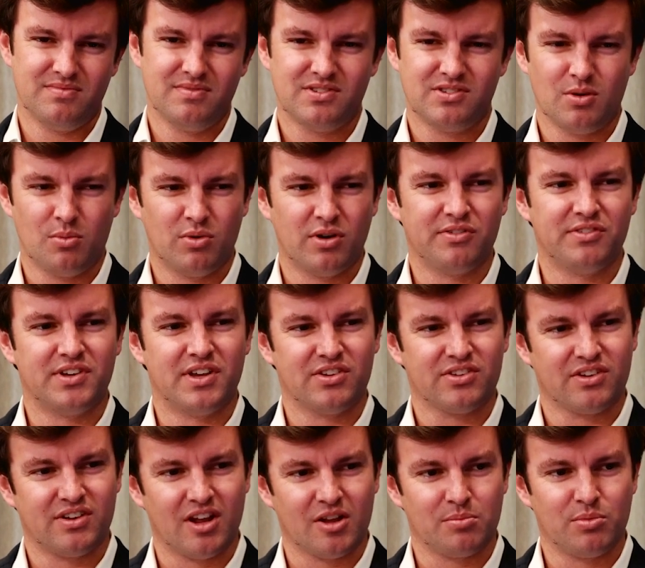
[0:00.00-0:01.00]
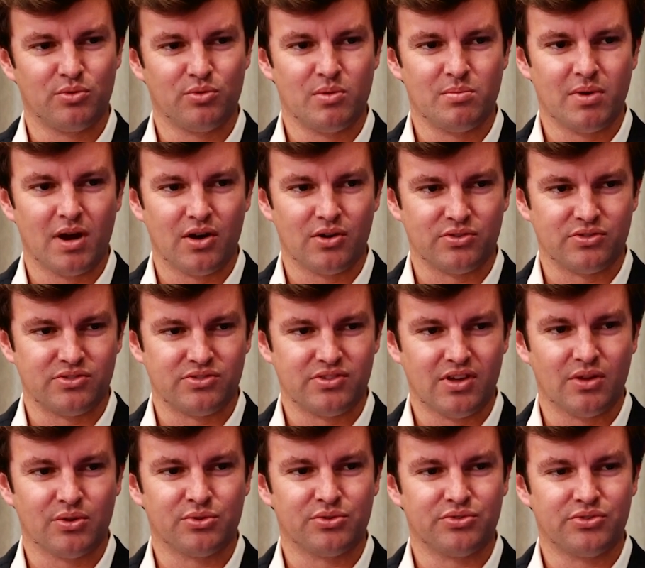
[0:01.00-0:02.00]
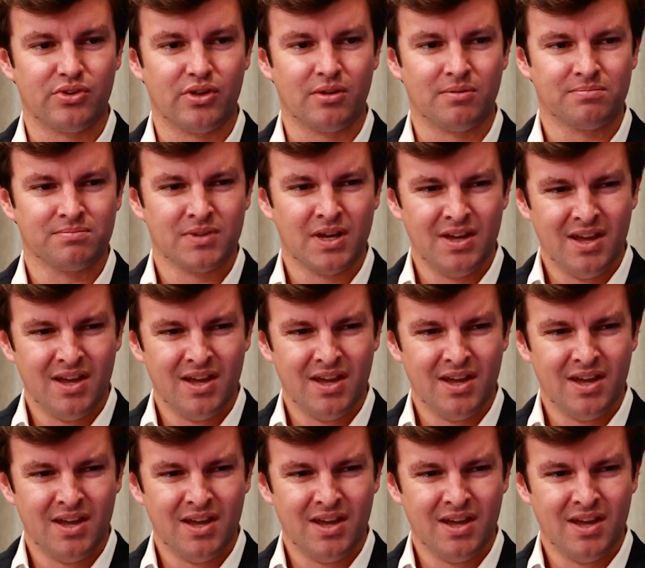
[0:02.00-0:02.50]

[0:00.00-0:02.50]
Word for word: somewhat of a disconnect between buyers and sellers still.